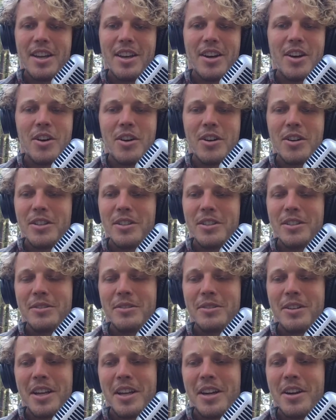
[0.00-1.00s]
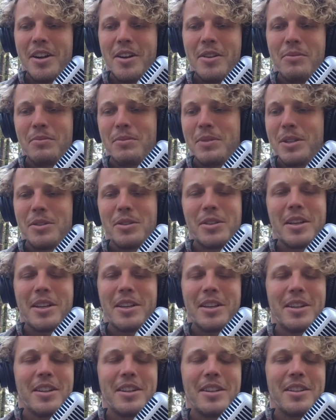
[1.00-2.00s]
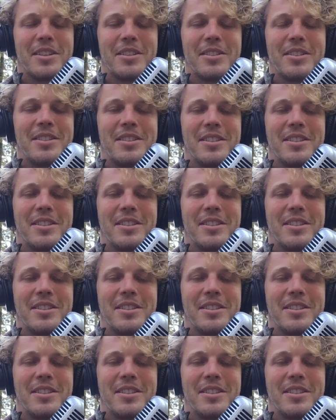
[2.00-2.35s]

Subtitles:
on, I don't know, just like a